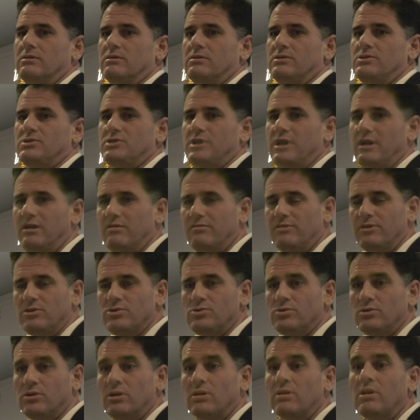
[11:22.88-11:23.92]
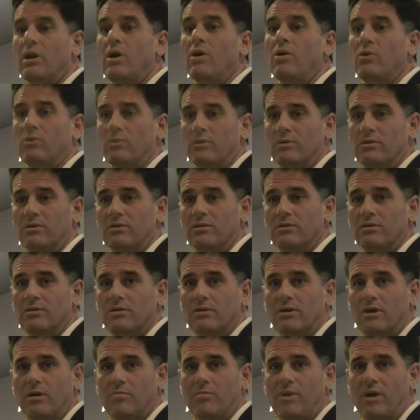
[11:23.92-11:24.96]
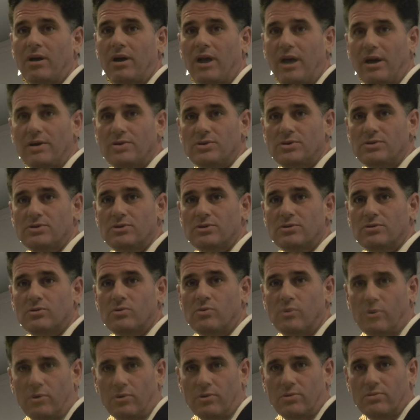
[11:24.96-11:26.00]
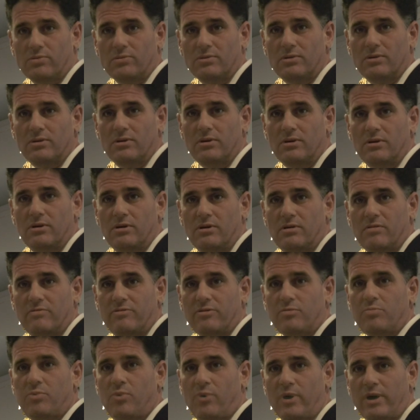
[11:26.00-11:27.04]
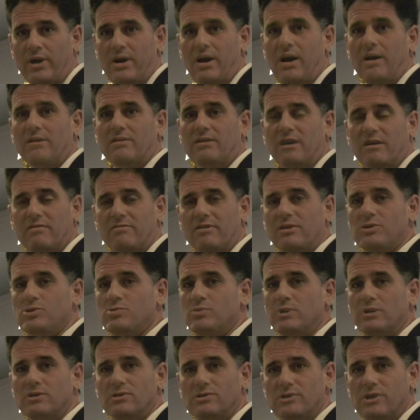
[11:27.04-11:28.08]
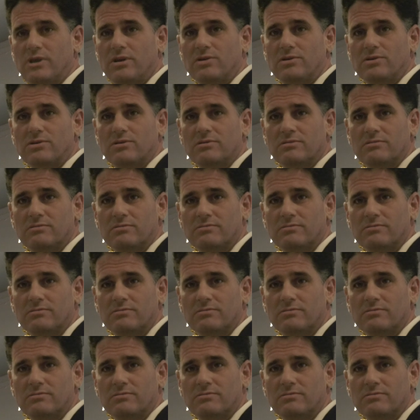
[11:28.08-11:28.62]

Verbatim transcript: the state of Israel alone among nations of the world for boycott, divestment, and sanction.